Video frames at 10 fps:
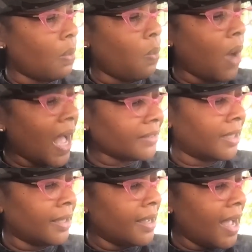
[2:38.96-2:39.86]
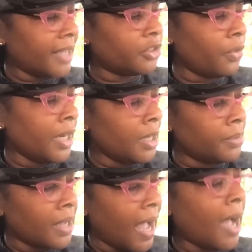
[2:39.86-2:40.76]
What? I
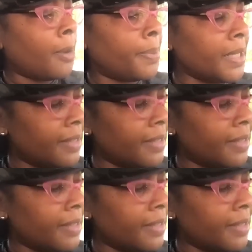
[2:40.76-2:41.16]
screamed. I'll be